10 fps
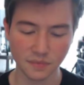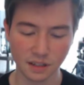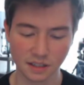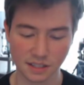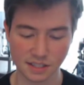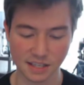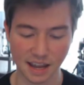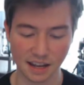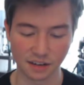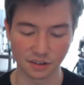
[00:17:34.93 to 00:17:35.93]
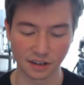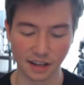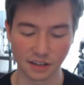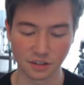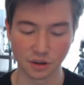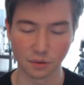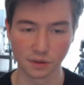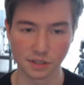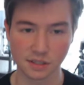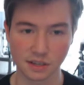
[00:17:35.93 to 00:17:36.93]
Cassander and
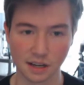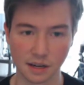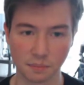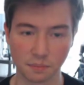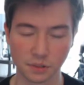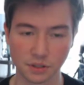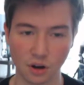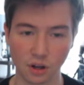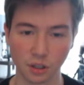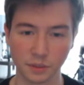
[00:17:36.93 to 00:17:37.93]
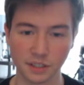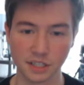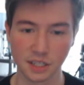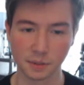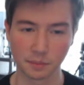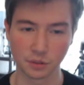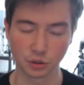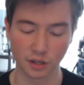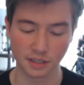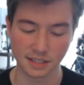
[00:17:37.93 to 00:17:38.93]
Antigonus and Ptolemy team up to
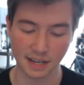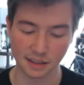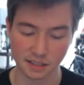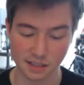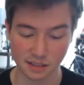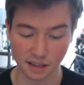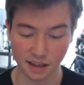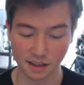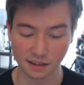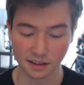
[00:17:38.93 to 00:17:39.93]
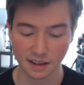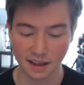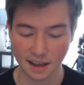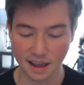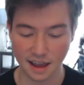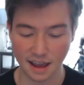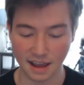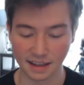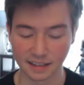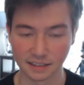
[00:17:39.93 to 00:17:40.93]
try to take this land.
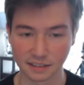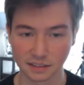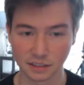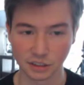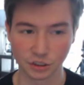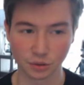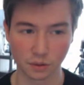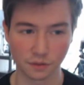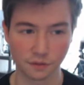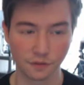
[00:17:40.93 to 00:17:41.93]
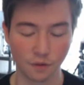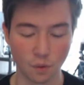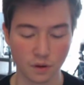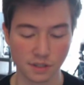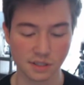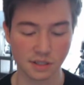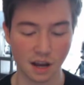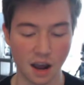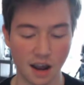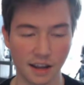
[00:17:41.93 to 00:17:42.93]
And he's sort of forced to
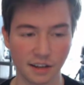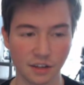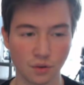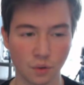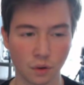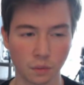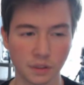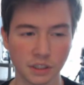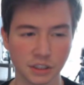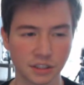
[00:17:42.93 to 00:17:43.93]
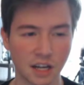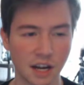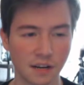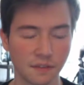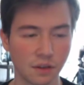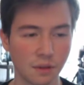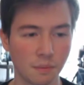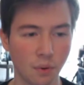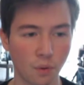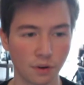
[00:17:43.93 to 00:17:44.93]
hide in Nor, which is kind of on the
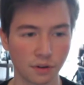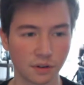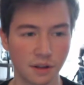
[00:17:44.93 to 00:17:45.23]
border,